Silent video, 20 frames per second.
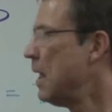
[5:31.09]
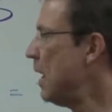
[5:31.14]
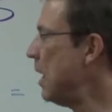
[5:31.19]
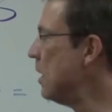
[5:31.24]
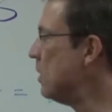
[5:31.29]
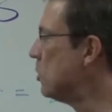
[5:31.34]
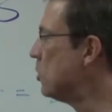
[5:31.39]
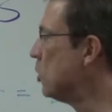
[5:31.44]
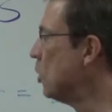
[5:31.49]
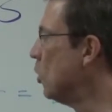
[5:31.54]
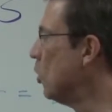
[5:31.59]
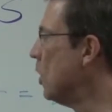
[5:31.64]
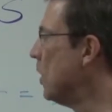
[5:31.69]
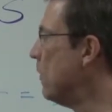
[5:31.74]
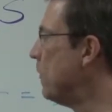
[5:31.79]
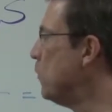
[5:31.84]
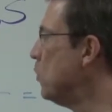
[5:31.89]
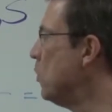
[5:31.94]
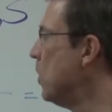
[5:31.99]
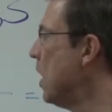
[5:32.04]
And so
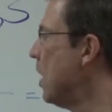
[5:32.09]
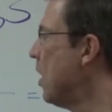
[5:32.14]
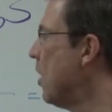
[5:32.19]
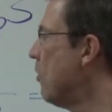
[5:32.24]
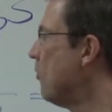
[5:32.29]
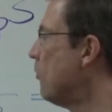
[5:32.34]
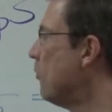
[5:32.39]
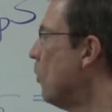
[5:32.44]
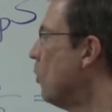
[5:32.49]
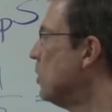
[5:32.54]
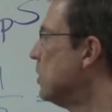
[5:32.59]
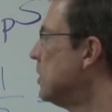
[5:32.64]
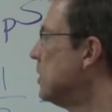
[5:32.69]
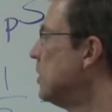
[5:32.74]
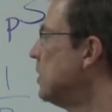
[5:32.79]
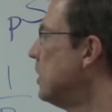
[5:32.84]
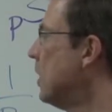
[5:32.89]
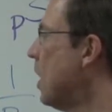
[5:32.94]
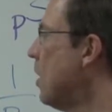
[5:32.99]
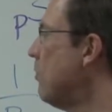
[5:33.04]
if you have
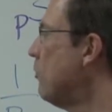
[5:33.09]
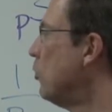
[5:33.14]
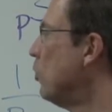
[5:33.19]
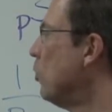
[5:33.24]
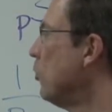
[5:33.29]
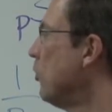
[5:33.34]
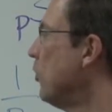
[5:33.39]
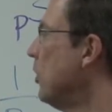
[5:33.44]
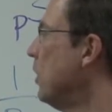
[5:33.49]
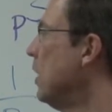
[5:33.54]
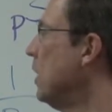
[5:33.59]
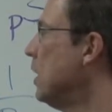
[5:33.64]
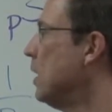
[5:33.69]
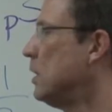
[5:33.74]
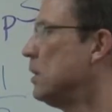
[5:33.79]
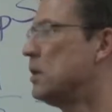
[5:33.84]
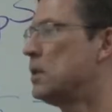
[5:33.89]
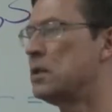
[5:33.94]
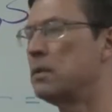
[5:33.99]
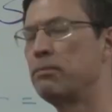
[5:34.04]
several
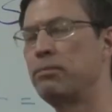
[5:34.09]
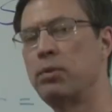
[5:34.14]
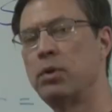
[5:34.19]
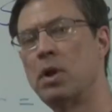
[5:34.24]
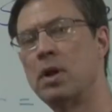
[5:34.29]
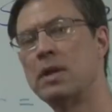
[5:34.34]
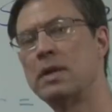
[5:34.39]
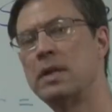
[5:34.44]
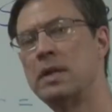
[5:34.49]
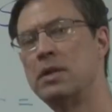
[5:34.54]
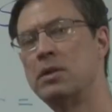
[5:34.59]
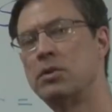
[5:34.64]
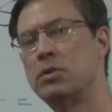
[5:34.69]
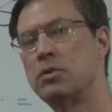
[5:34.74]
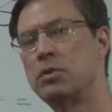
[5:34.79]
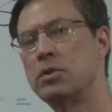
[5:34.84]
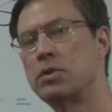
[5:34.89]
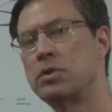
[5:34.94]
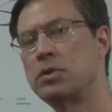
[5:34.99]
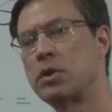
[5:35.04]
things plugged
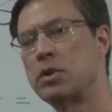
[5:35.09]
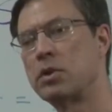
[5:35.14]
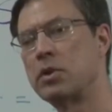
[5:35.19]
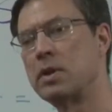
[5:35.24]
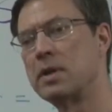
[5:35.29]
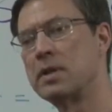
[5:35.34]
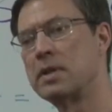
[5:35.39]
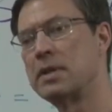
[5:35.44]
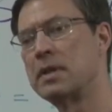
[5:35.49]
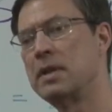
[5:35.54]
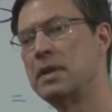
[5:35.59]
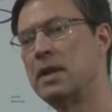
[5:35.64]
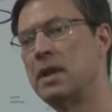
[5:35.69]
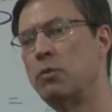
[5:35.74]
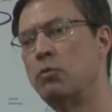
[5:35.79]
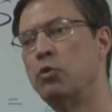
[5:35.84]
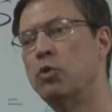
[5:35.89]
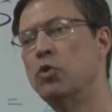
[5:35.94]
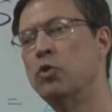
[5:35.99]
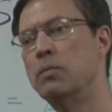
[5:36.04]
into the circuits in
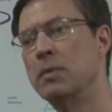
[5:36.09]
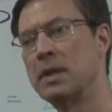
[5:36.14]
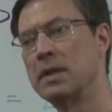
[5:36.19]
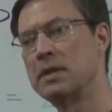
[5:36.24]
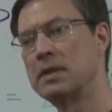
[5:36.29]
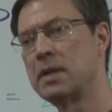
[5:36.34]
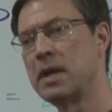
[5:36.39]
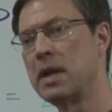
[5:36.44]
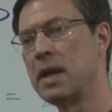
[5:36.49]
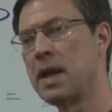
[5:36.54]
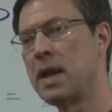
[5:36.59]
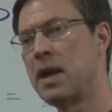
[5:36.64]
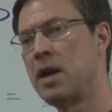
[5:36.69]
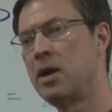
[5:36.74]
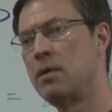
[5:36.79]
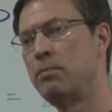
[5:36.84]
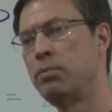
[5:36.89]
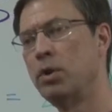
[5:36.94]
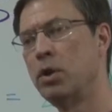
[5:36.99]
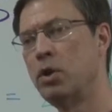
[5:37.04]
a room, let's say
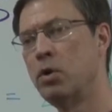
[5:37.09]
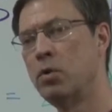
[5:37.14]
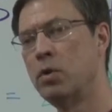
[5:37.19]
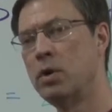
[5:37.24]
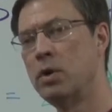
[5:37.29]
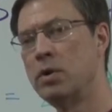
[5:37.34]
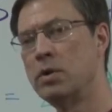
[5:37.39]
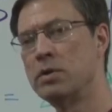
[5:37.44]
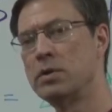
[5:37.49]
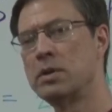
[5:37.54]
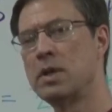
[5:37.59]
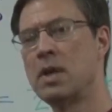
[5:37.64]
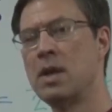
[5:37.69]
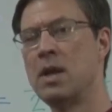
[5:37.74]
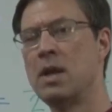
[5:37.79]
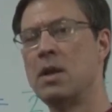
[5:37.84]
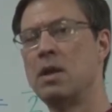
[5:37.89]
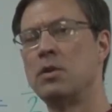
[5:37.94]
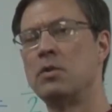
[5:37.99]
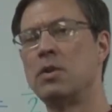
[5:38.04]
hair blowers,
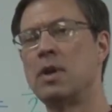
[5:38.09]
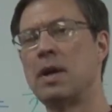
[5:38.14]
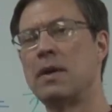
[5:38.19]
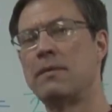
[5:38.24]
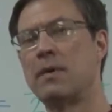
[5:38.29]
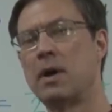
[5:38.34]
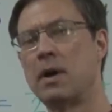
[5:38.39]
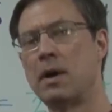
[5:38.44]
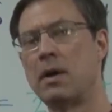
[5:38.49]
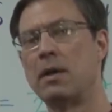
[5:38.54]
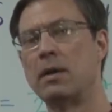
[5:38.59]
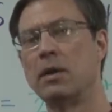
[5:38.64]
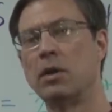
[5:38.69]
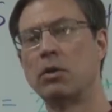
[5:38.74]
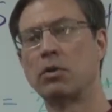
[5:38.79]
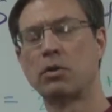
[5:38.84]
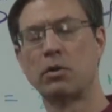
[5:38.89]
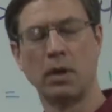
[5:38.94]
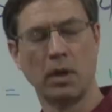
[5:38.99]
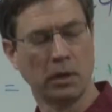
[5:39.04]
you have a
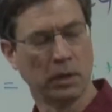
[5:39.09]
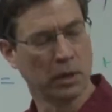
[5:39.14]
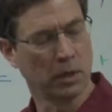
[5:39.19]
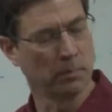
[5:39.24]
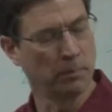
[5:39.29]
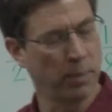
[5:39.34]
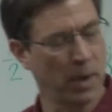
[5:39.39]
little